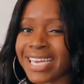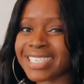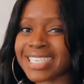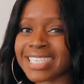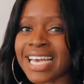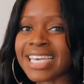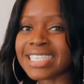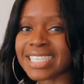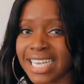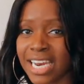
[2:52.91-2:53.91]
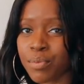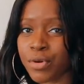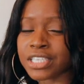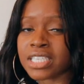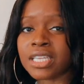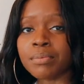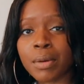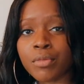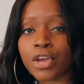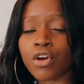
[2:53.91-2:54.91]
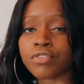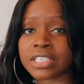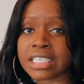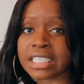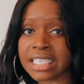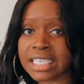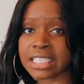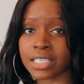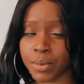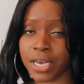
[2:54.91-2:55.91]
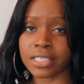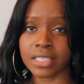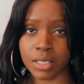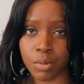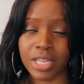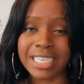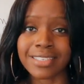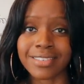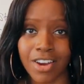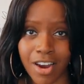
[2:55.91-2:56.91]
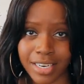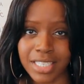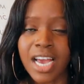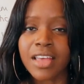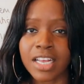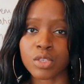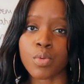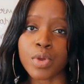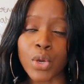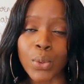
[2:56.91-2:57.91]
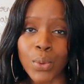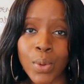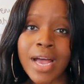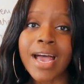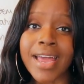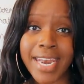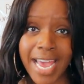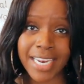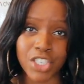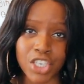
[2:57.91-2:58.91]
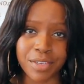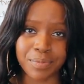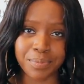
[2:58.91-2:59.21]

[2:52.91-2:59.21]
It is celebrating the memory of a deceased person, someone that's died. That's what we call an elegy.